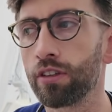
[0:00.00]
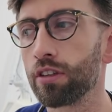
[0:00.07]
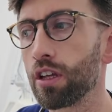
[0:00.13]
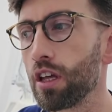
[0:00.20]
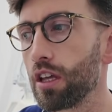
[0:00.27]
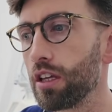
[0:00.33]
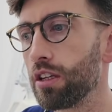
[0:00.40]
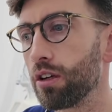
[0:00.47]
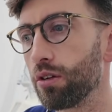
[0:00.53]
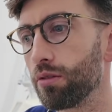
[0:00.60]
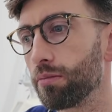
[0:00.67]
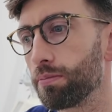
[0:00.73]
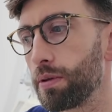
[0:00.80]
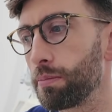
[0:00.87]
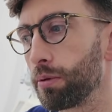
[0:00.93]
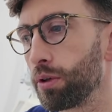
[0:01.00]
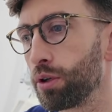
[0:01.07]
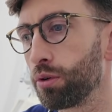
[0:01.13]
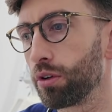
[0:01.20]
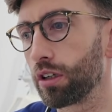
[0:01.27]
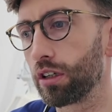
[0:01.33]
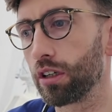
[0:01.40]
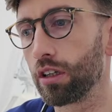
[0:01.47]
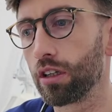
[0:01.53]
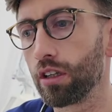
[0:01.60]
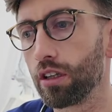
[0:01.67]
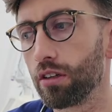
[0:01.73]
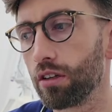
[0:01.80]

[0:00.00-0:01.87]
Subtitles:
And you know, people who are